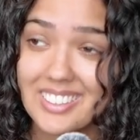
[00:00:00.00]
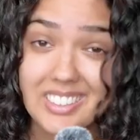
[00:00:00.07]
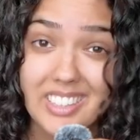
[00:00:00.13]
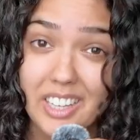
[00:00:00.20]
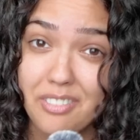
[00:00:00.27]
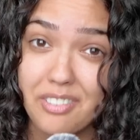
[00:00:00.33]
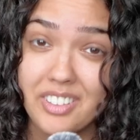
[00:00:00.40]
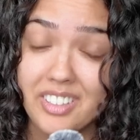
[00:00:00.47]

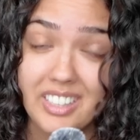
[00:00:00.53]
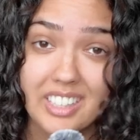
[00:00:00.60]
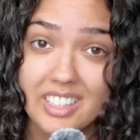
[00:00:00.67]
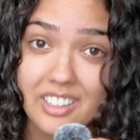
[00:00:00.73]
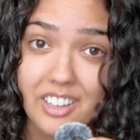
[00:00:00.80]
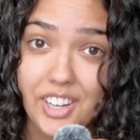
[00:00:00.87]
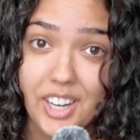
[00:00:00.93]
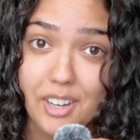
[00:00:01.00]
definitely
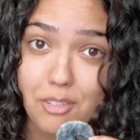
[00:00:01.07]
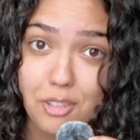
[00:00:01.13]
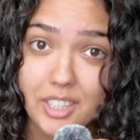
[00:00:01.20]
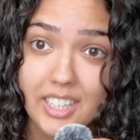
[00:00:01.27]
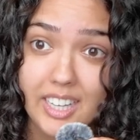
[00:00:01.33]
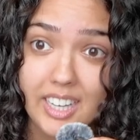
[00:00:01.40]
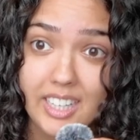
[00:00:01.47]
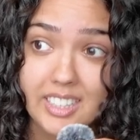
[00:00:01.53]
not every
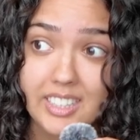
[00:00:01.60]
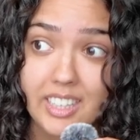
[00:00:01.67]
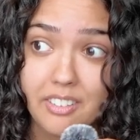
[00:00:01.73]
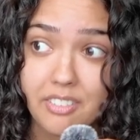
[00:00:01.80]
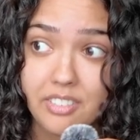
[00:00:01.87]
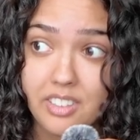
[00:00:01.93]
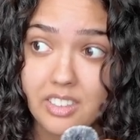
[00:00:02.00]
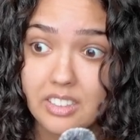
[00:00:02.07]
day,
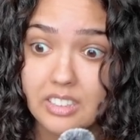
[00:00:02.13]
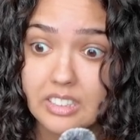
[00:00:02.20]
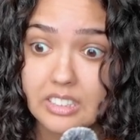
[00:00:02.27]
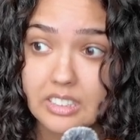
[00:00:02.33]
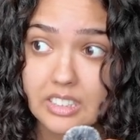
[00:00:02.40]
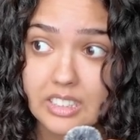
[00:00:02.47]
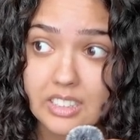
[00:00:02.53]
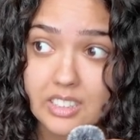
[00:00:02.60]
definitely
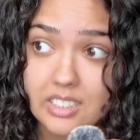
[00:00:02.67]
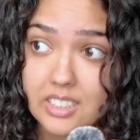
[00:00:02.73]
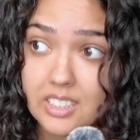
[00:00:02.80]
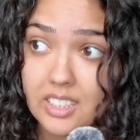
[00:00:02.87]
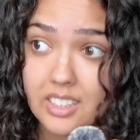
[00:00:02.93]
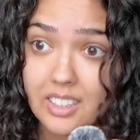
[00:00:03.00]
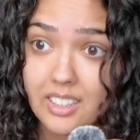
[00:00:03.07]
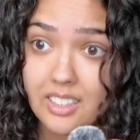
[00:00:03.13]

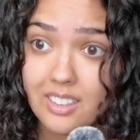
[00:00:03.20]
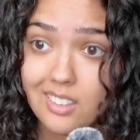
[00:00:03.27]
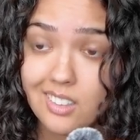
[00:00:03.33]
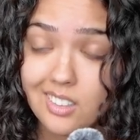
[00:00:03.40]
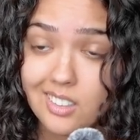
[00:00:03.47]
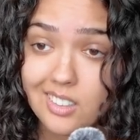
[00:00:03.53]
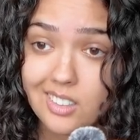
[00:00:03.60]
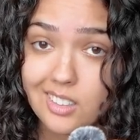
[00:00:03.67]
not
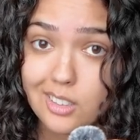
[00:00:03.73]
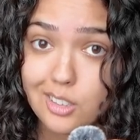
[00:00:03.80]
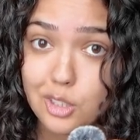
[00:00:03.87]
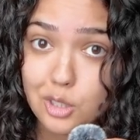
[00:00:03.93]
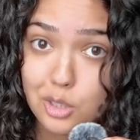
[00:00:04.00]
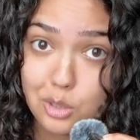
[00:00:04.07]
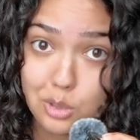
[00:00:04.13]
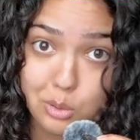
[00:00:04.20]

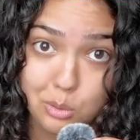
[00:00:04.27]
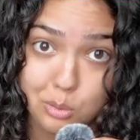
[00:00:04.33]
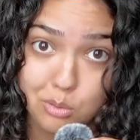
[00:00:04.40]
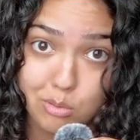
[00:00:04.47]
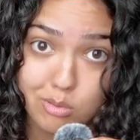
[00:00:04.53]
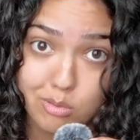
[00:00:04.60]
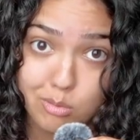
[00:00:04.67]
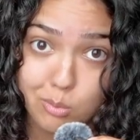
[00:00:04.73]

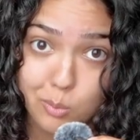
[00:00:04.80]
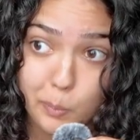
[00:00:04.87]
soon.